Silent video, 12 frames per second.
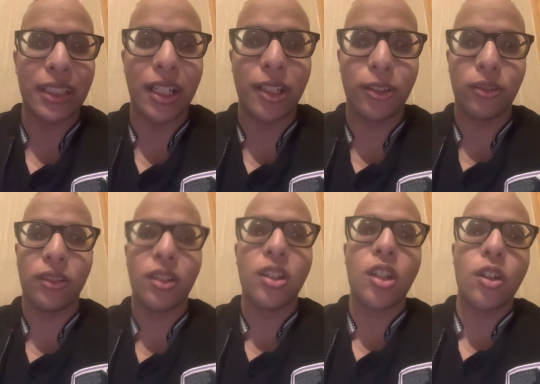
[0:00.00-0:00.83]
that. All, oh,
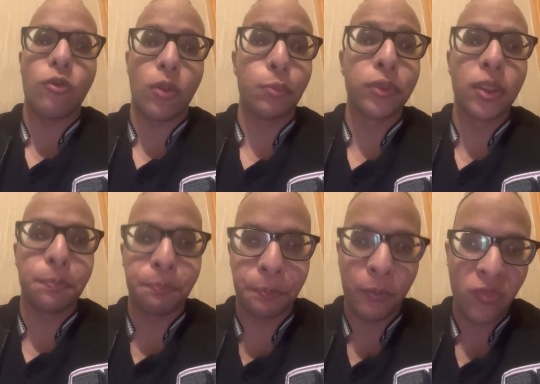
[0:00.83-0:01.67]
whoops.
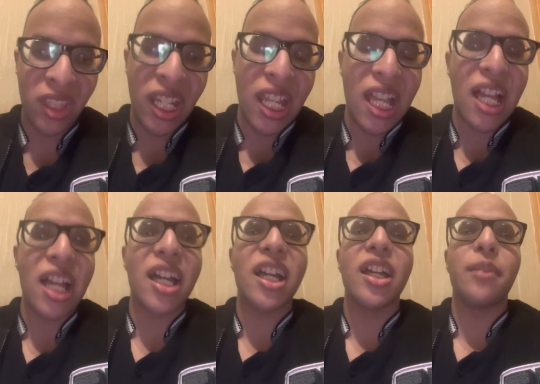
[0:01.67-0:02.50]

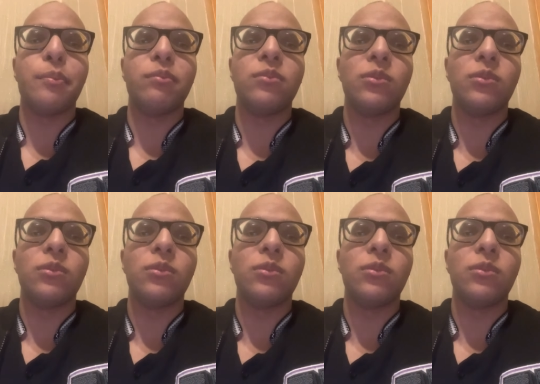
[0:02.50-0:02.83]
Um,